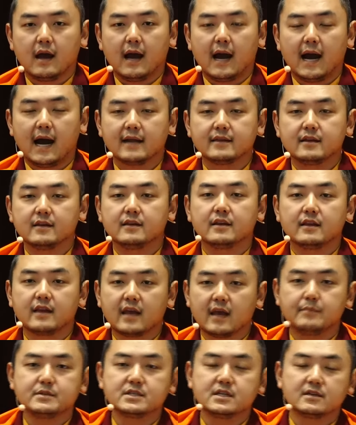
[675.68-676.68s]
Other than
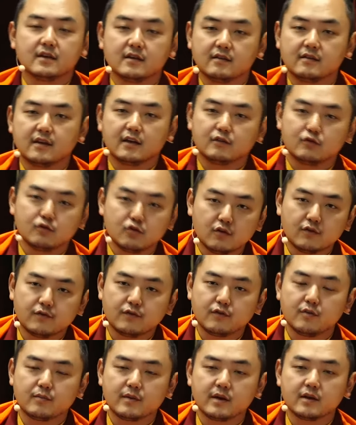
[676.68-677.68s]
emptiness, there's no
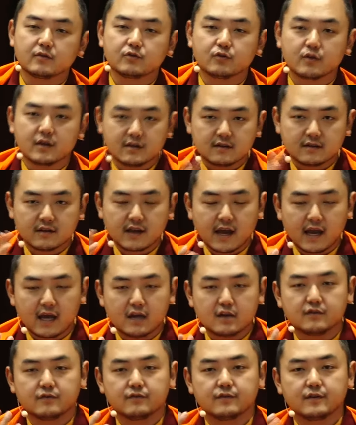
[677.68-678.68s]
form. It's, so it is kind
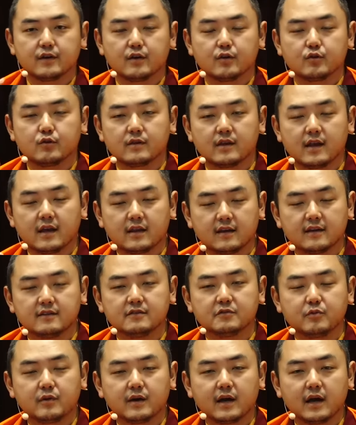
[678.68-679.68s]
of, you know, that, that
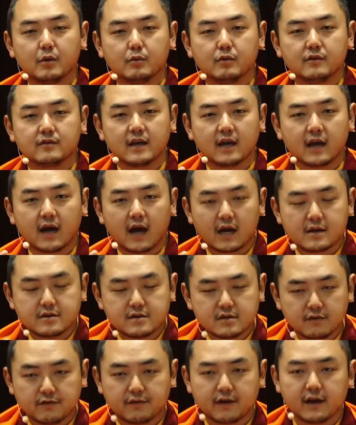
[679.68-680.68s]
is why I will say
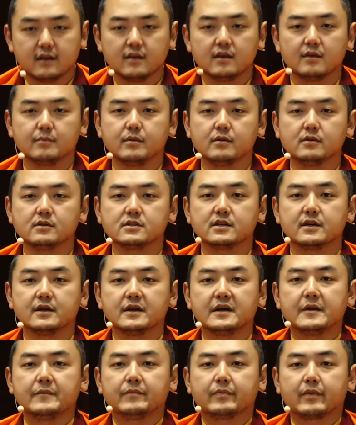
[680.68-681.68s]
undefinable.
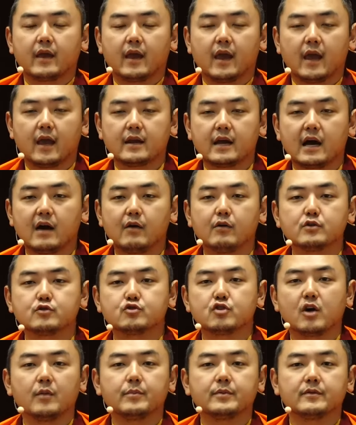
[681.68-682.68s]
And our
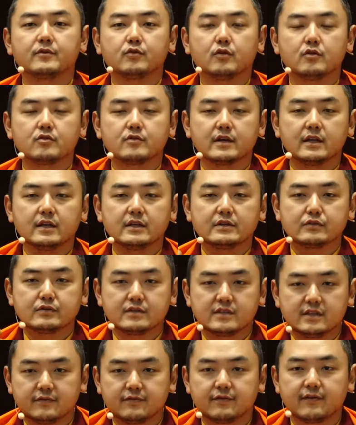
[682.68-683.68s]
job is not really to
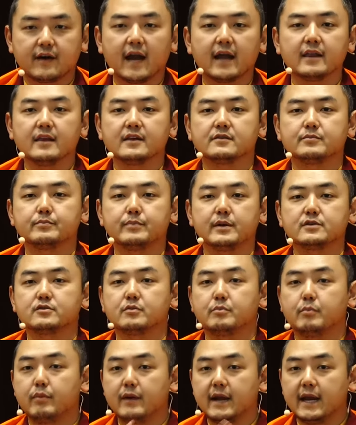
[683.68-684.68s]
define it, but to
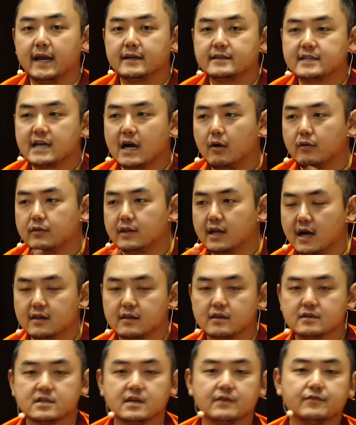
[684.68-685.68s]
break down
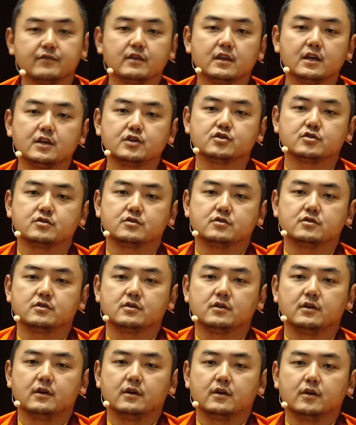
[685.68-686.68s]
other definitions.
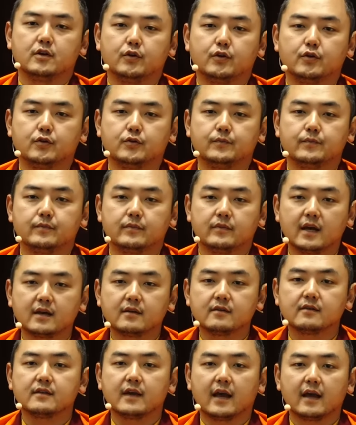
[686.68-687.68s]
You know? That
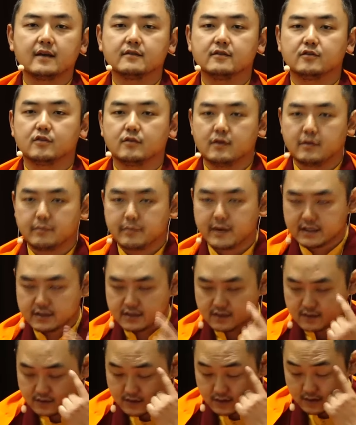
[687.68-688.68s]
is the essence of the
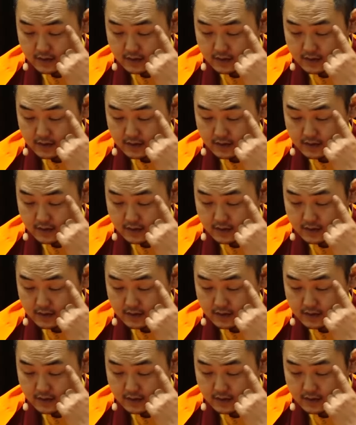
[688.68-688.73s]
practice.